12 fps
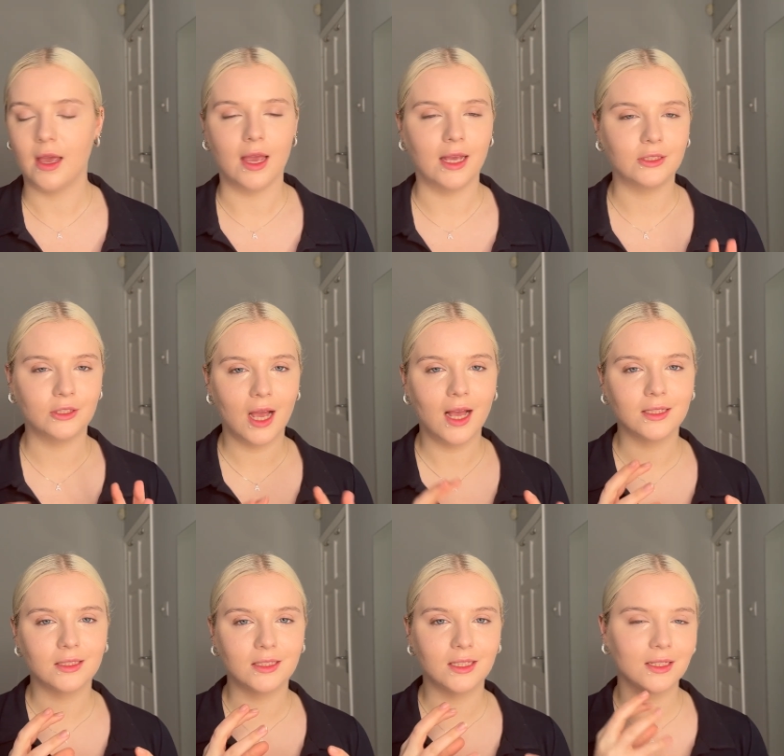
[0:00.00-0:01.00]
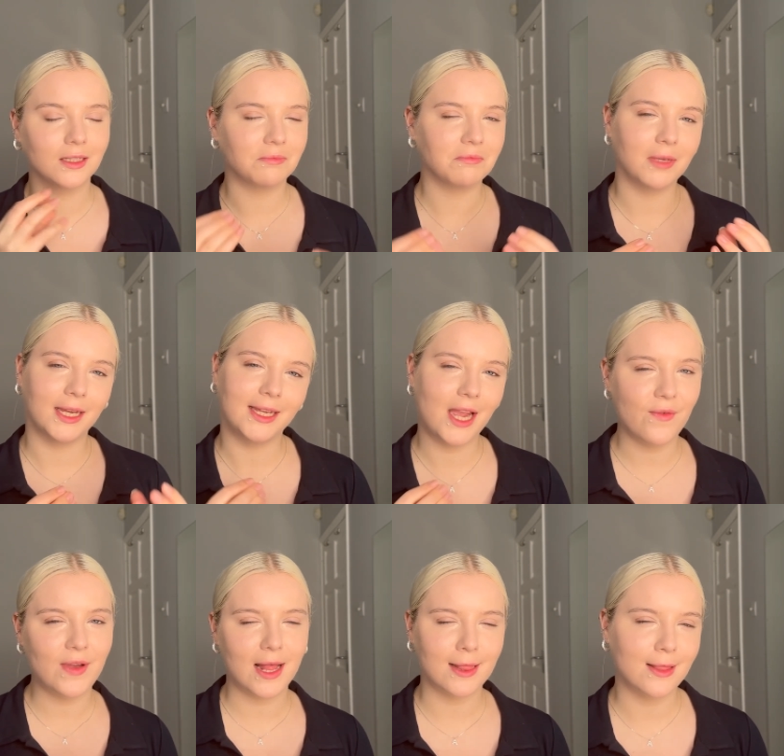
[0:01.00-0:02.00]
it just it gave
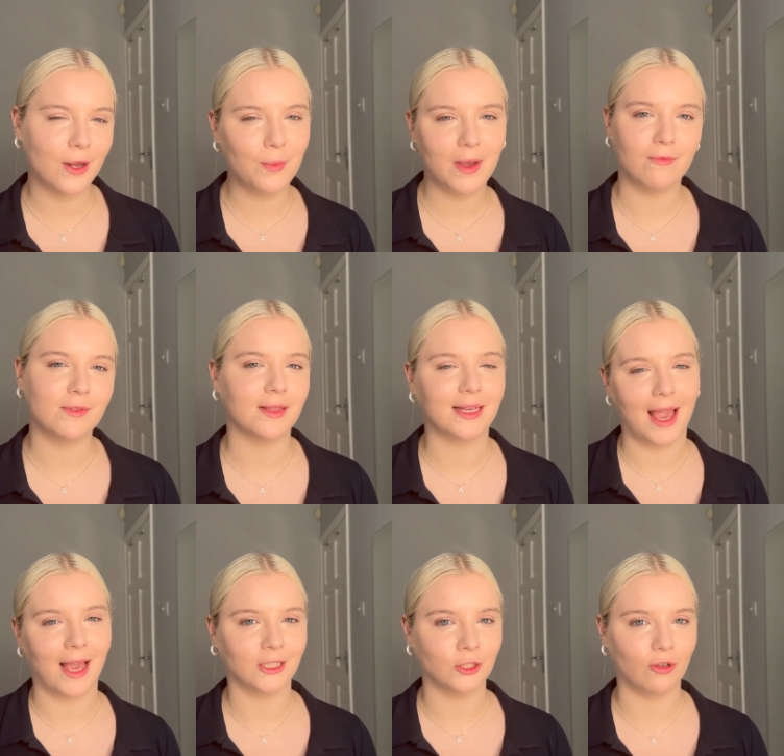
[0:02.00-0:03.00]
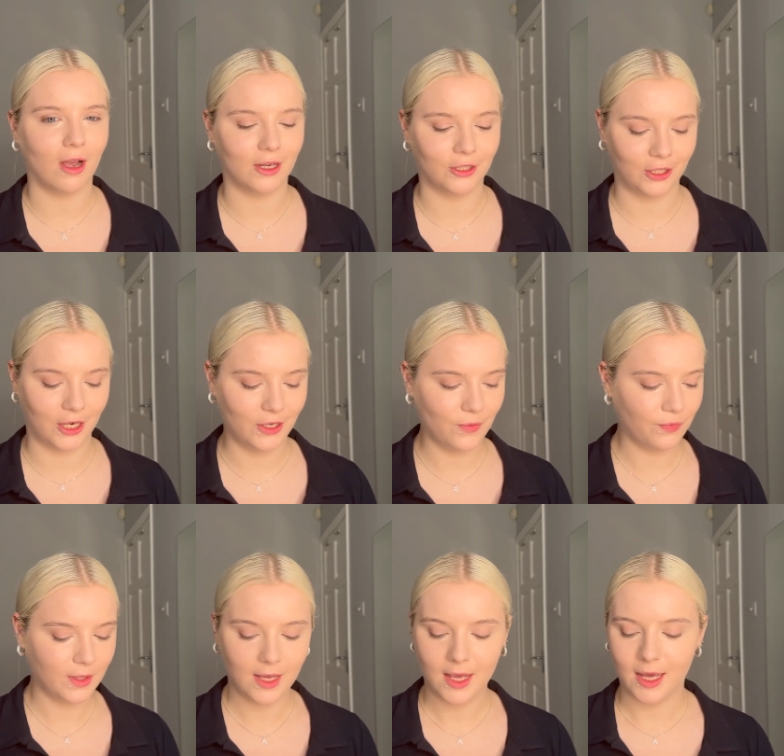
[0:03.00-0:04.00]
it a little bit of something extra, you know?
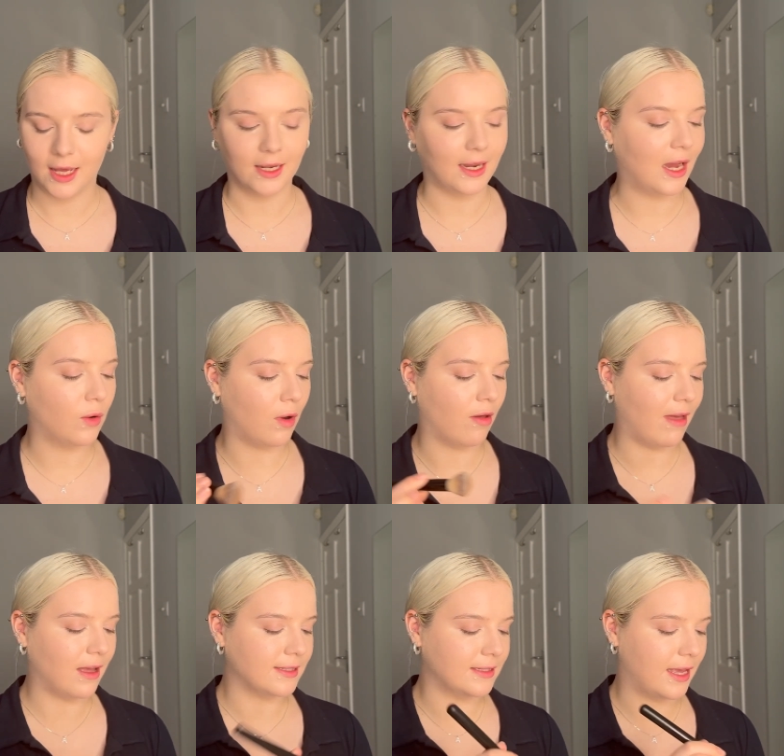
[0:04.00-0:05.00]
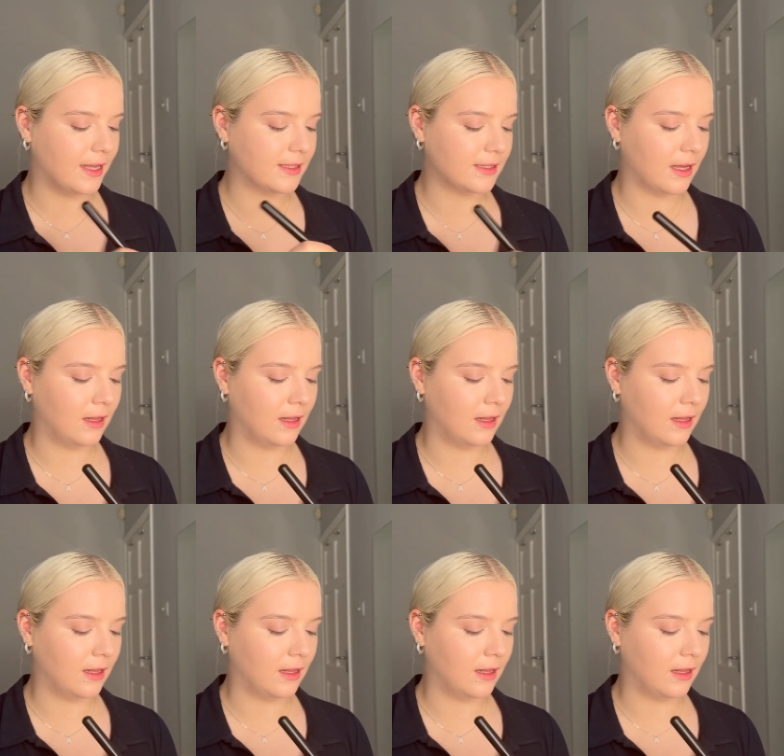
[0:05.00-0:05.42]
And now while that sits a